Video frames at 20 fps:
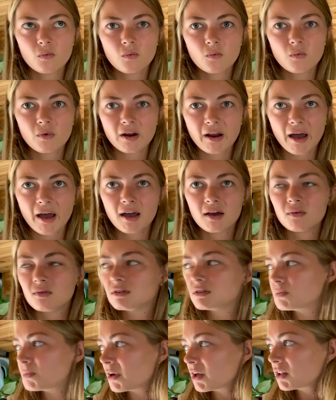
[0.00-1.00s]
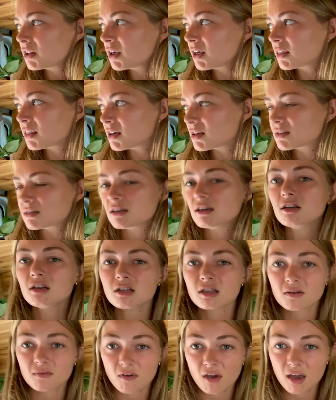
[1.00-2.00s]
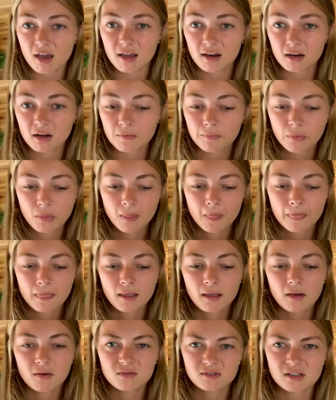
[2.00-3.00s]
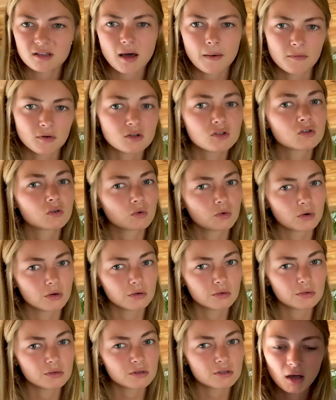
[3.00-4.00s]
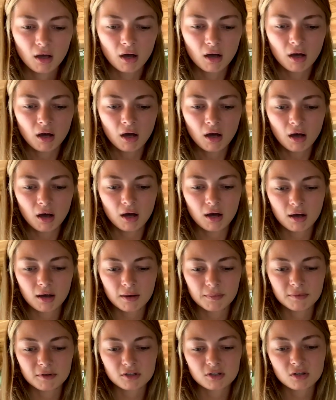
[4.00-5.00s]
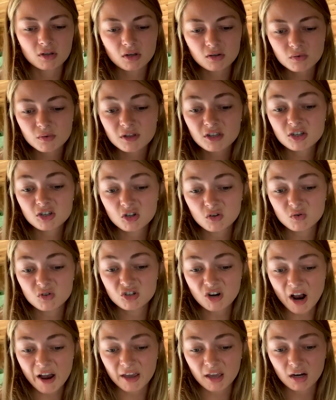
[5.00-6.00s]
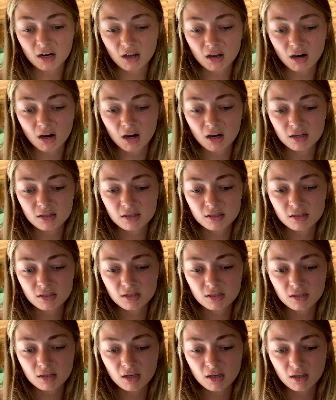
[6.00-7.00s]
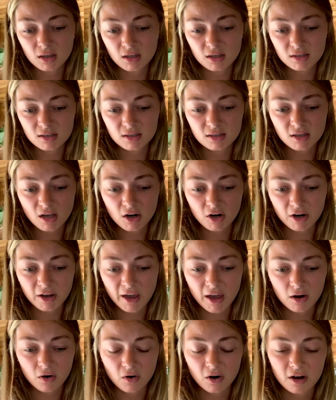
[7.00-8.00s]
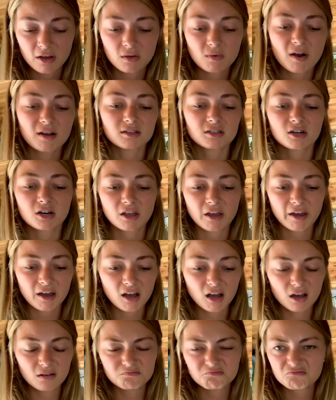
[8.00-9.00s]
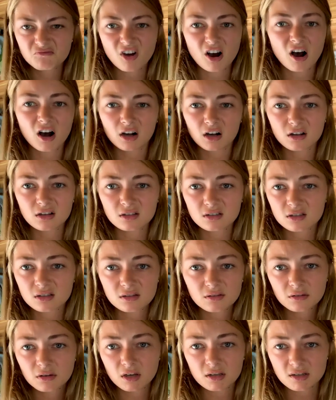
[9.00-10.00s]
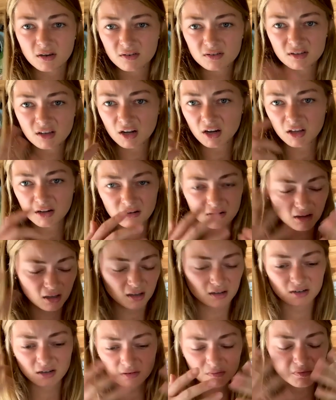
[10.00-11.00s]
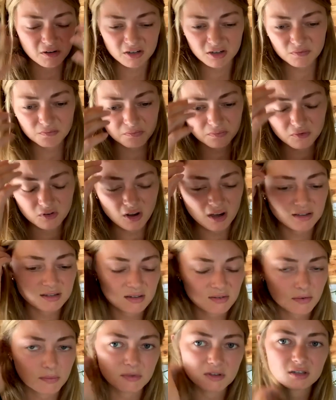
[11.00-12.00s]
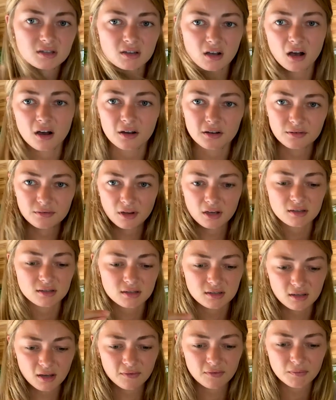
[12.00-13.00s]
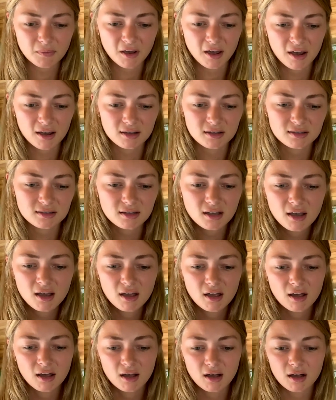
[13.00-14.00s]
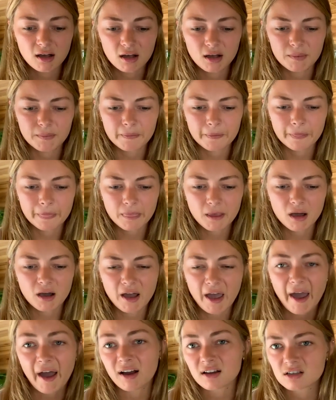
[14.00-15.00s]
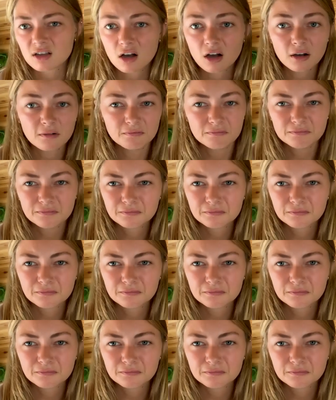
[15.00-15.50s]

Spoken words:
When I was building things into the van, it was a lot more screws. So those were the two giant costs in this etc. category. The rest are like goggles, because I was getting like a bunch of dust from the saw, dust stuff in my eyes. A hacksaw.